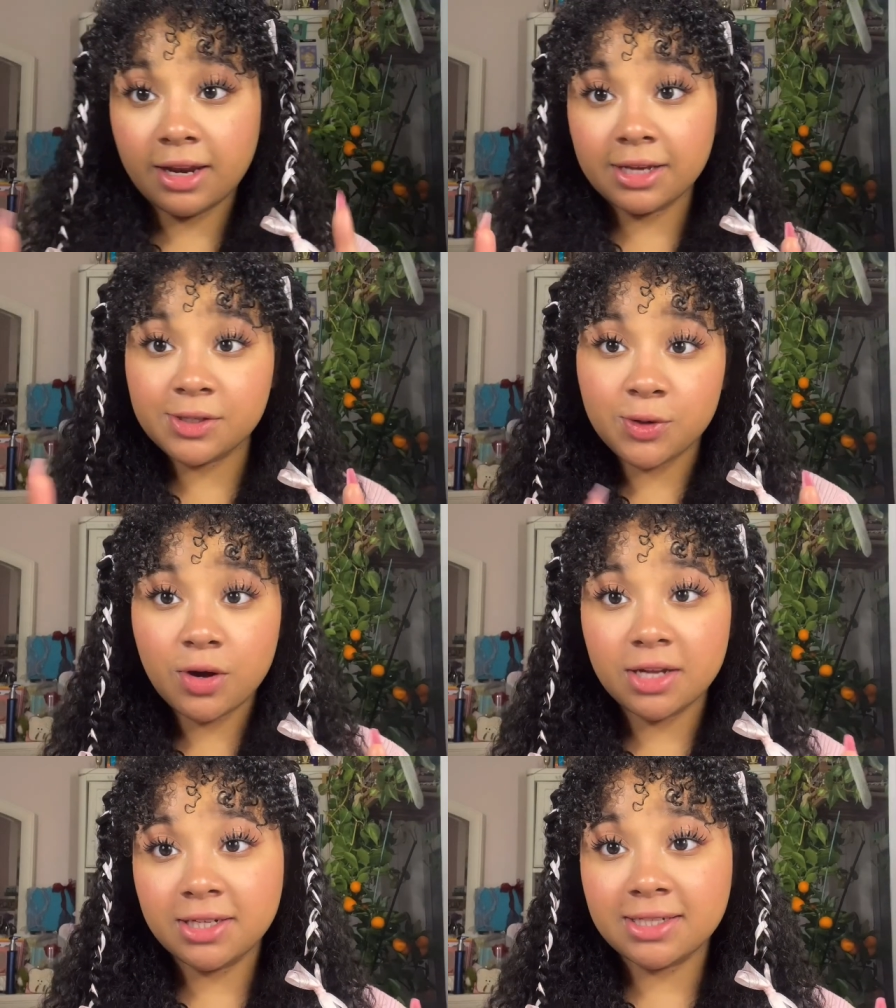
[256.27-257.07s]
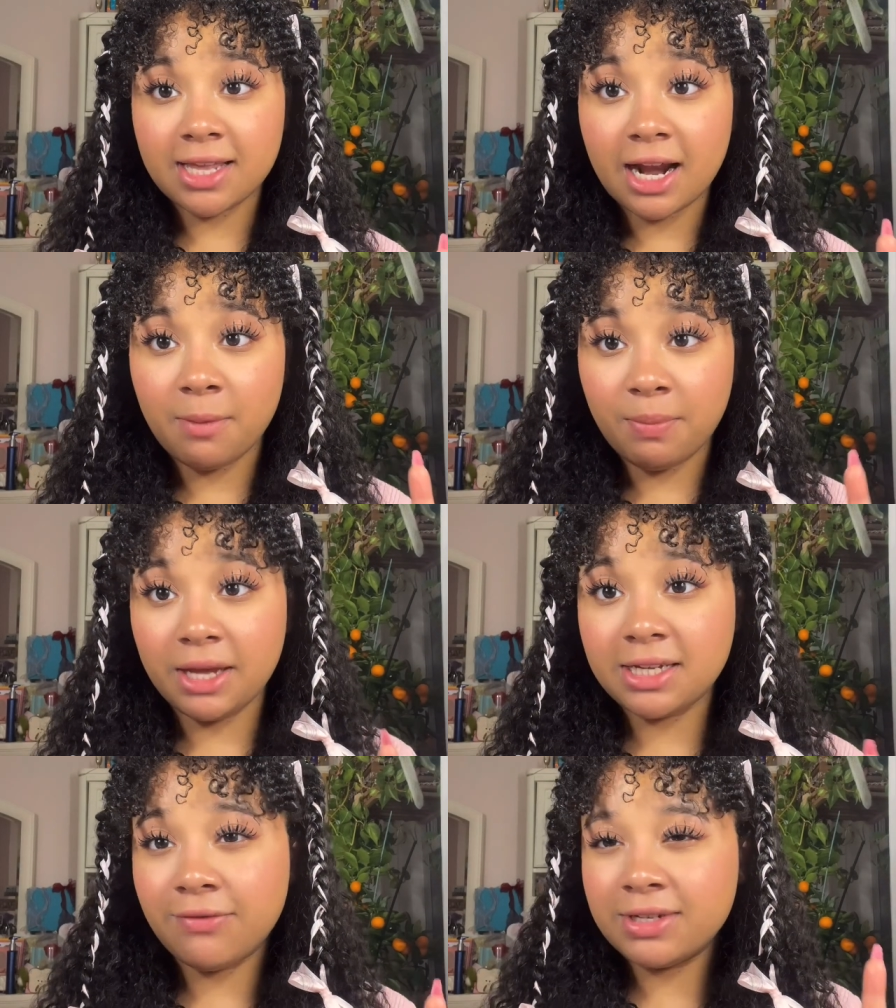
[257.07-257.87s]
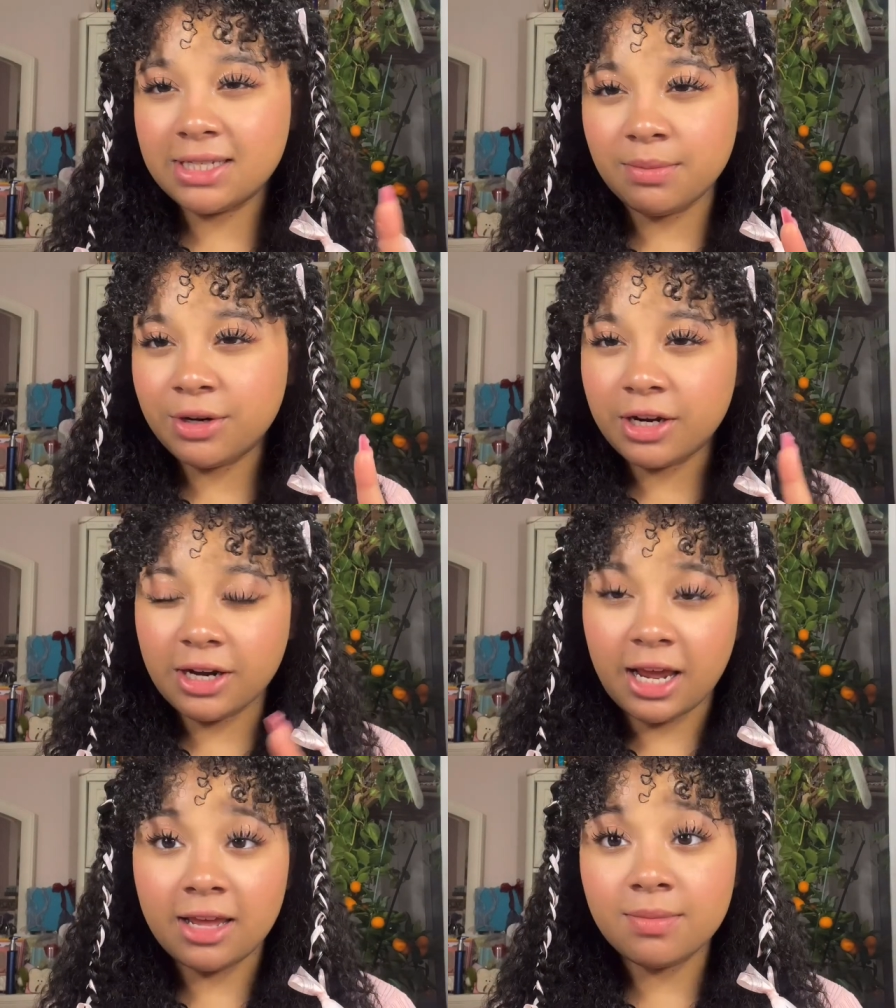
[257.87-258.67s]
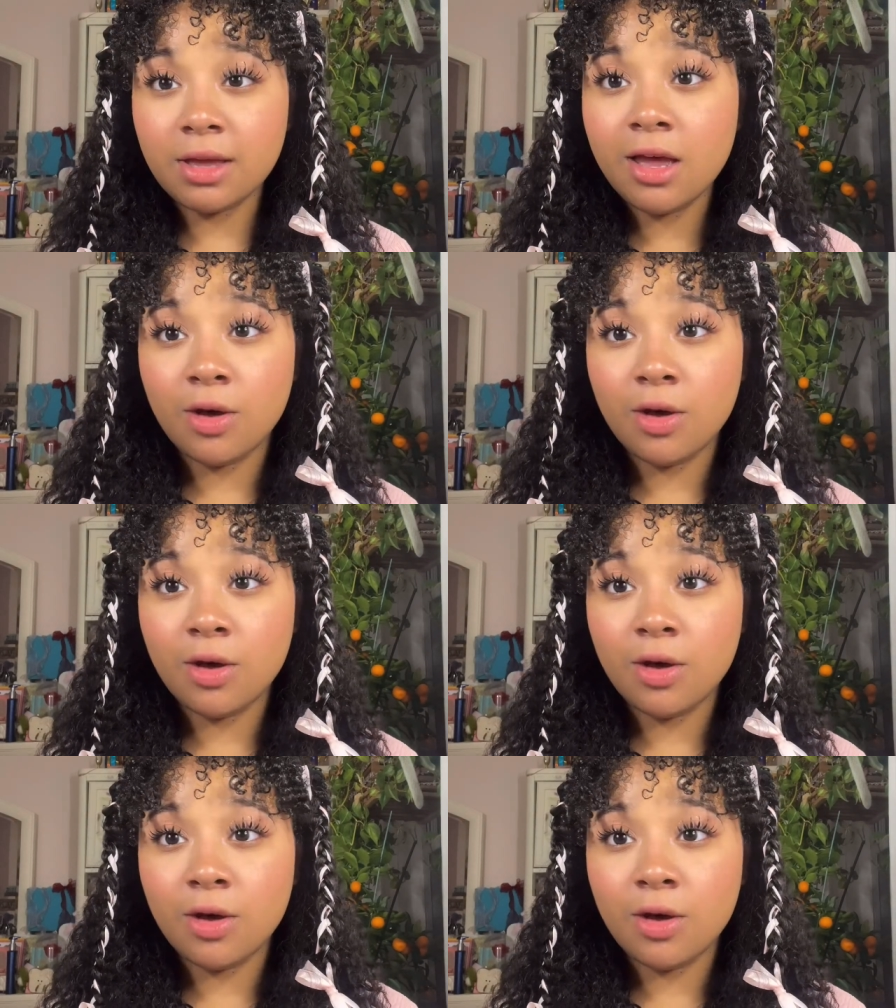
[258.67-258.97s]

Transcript: The next two contacts that I picked have a similar name.